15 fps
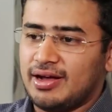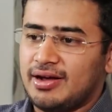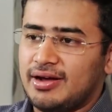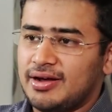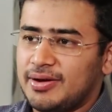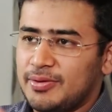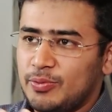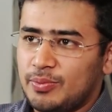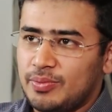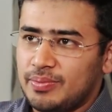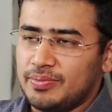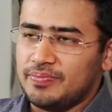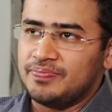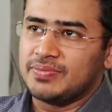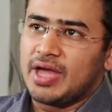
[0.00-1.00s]

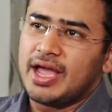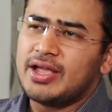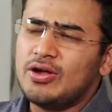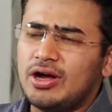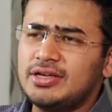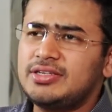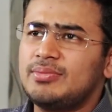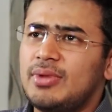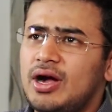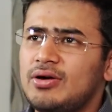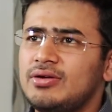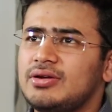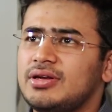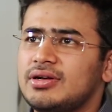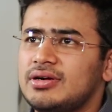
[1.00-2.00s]
I got
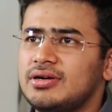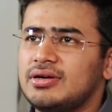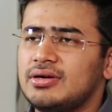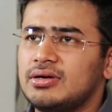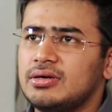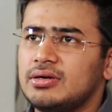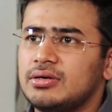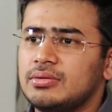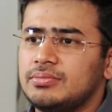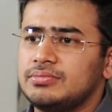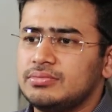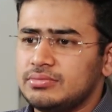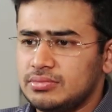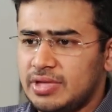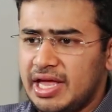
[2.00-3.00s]
about
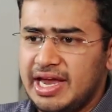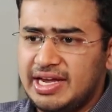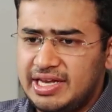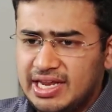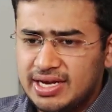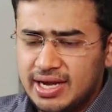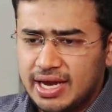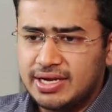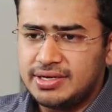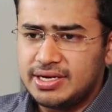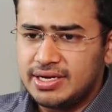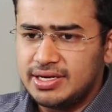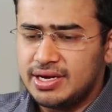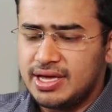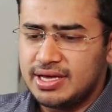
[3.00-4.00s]
18,
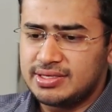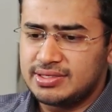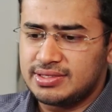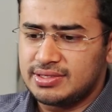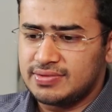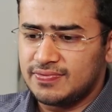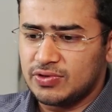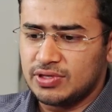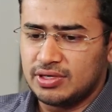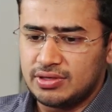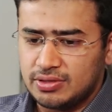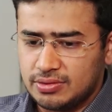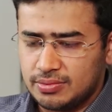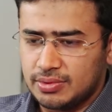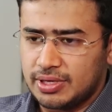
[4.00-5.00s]
19 days for
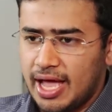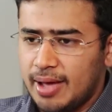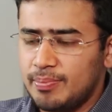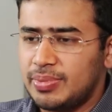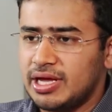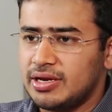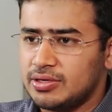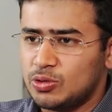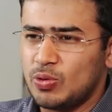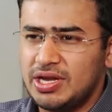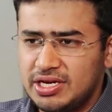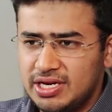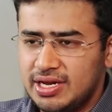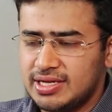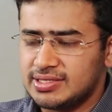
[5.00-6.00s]
the campaign,
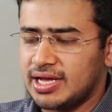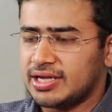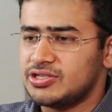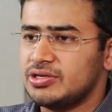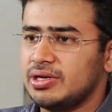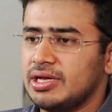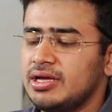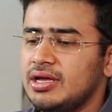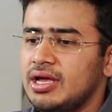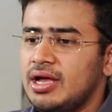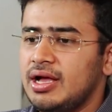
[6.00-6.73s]
20 days actually,